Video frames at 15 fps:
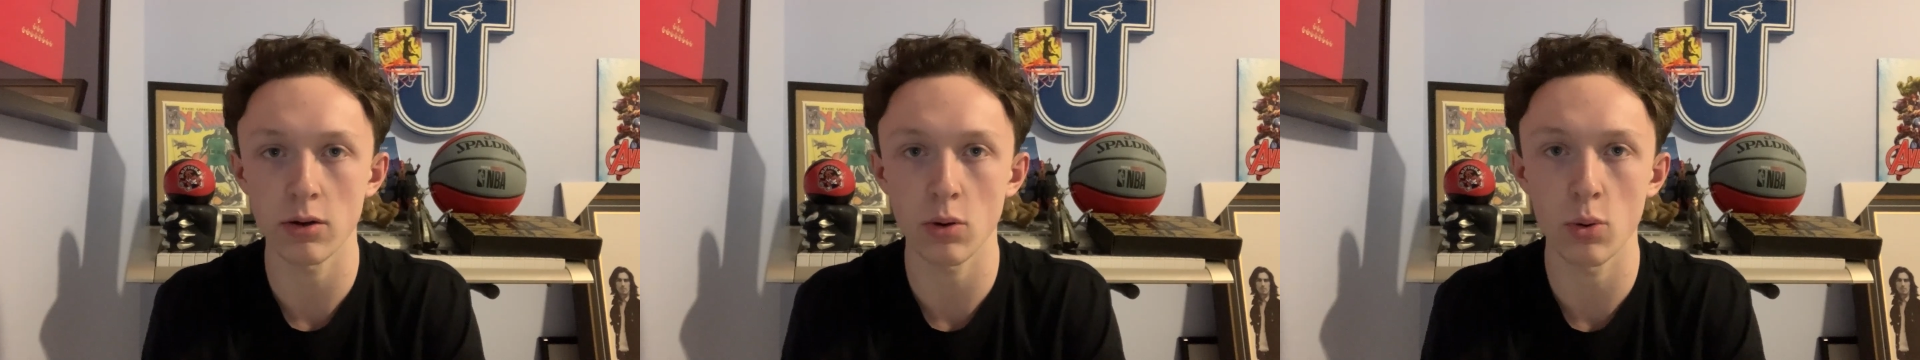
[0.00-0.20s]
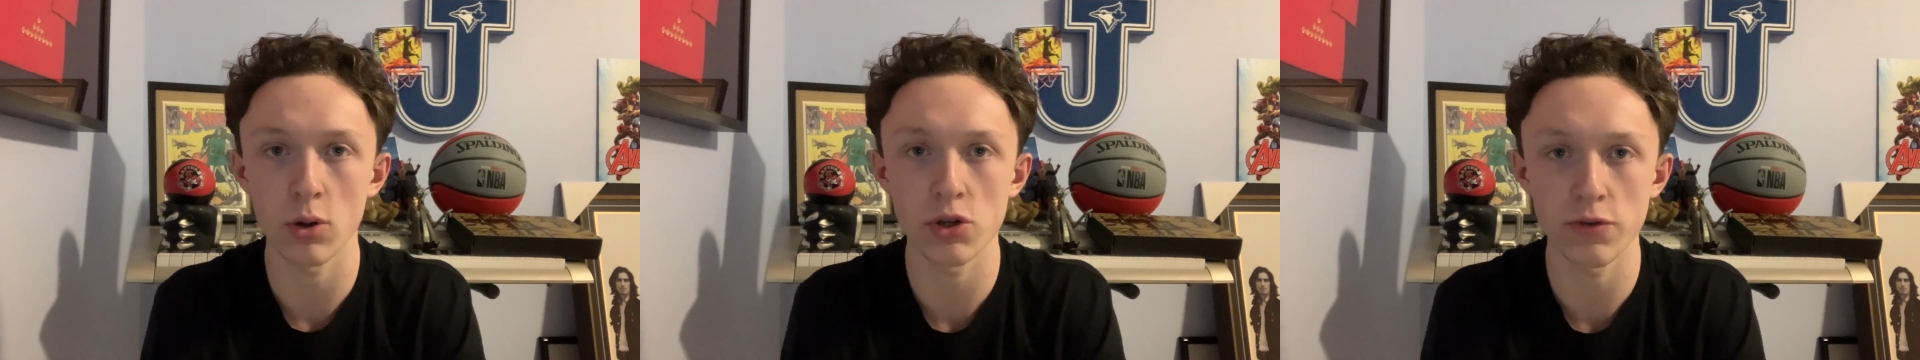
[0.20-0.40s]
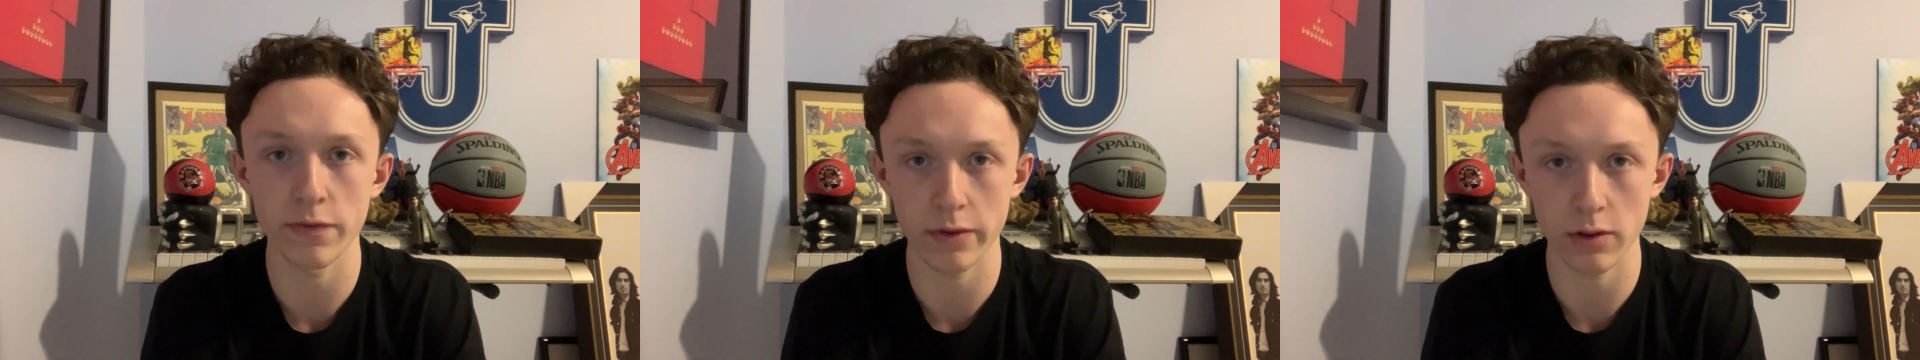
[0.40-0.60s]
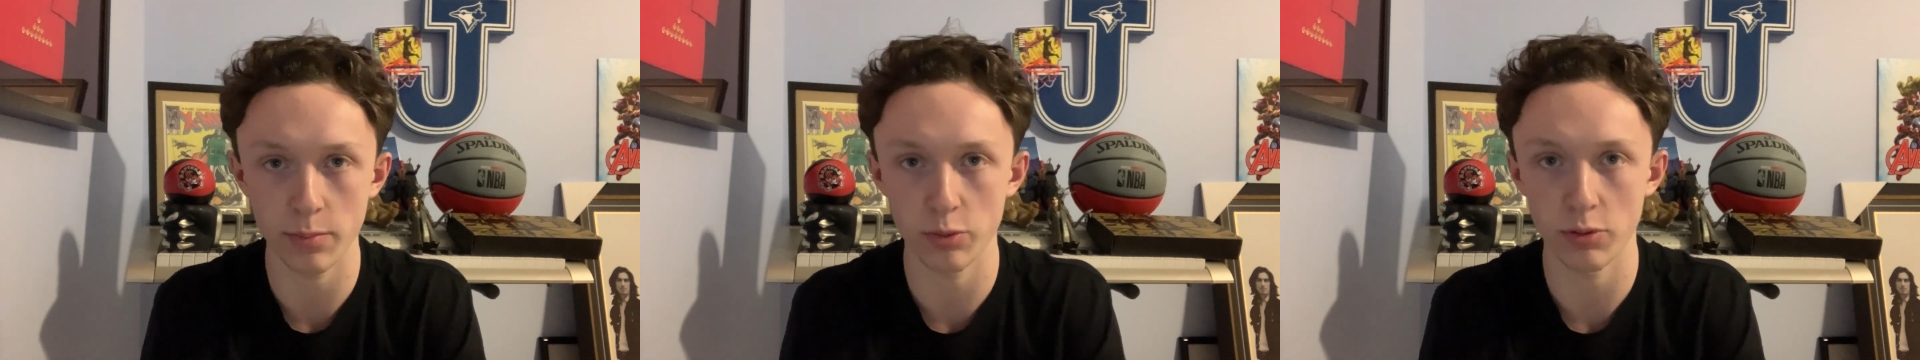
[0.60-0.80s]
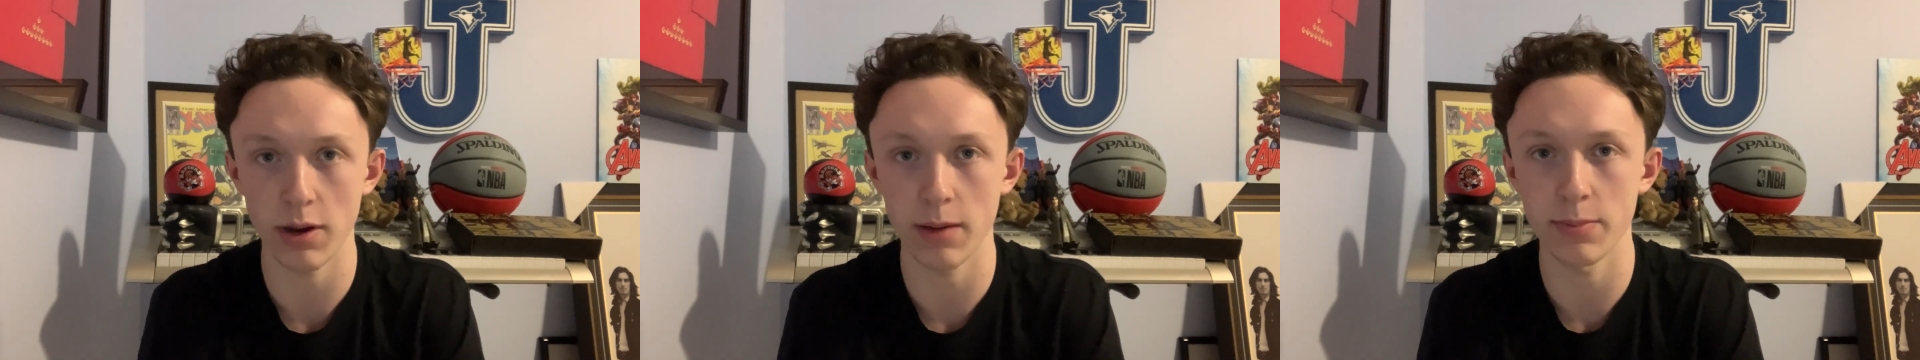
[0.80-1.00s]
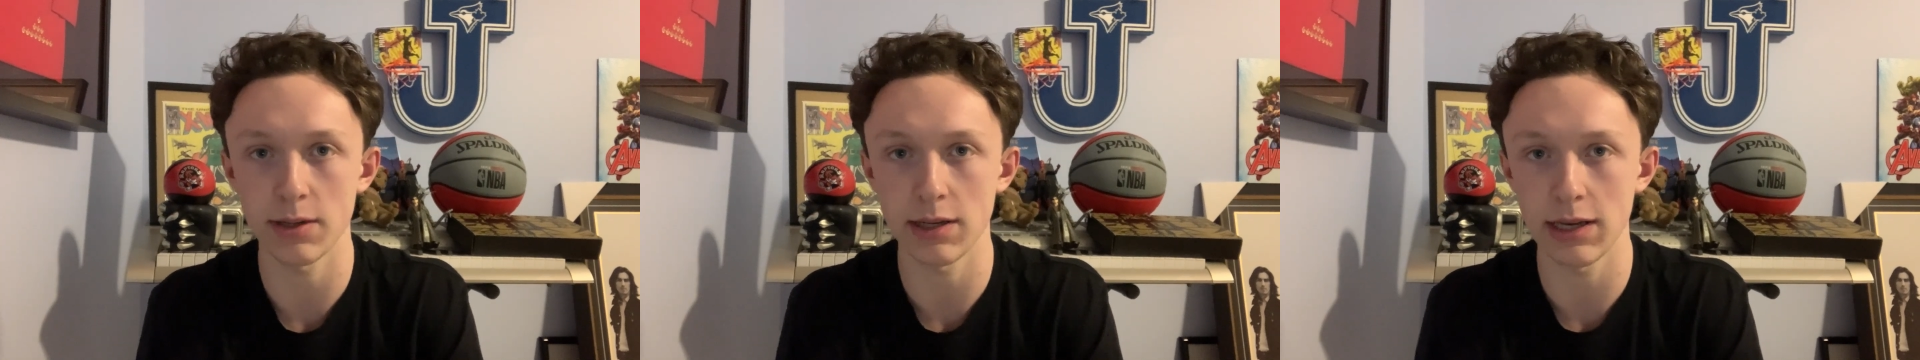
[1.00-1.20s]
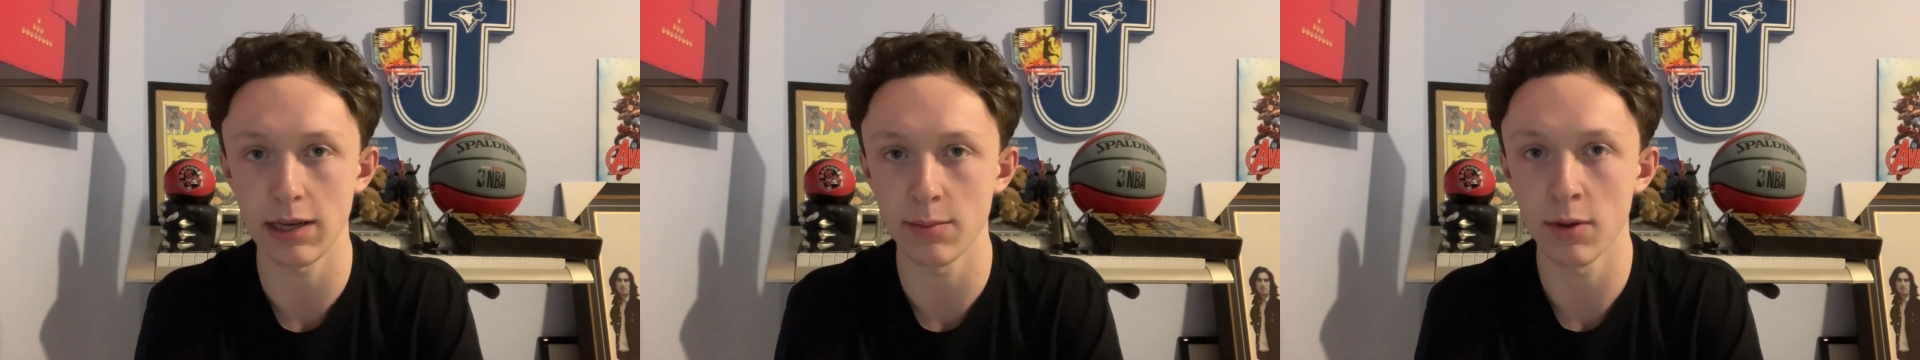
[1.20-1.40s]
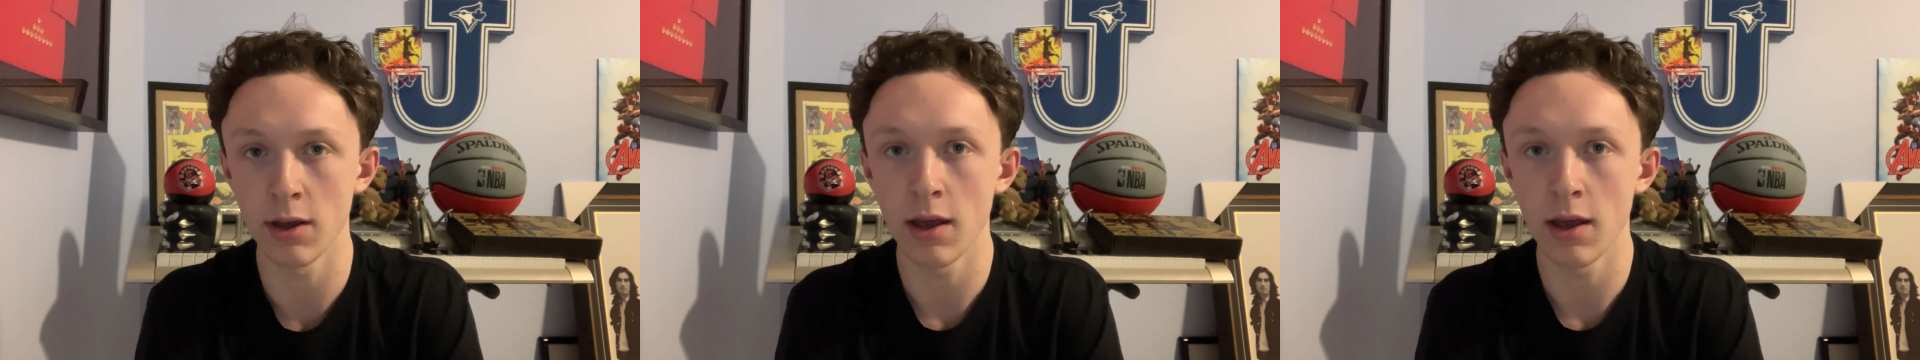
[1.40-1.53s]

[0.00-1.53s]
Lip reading: Orangeville Prep team